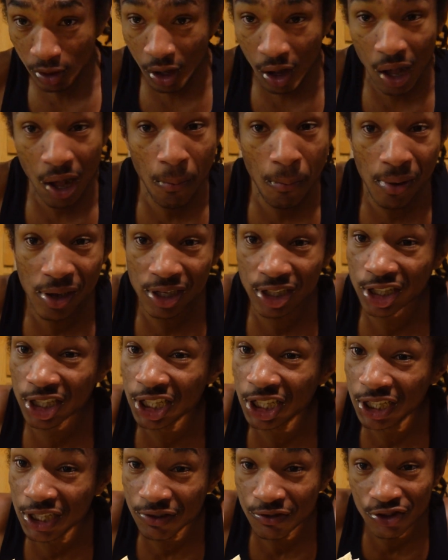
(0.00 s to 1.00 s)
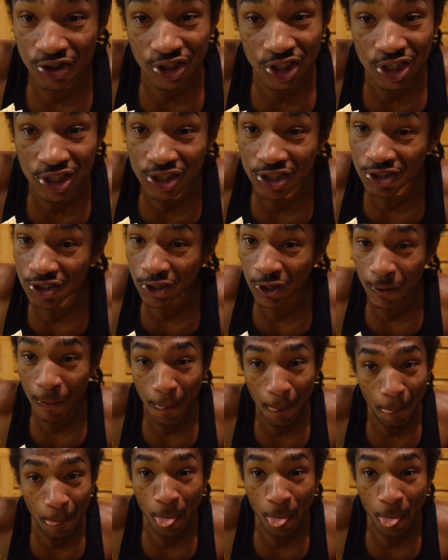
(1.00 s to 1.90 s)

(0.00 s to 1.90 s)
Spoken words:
I bet KFC, son.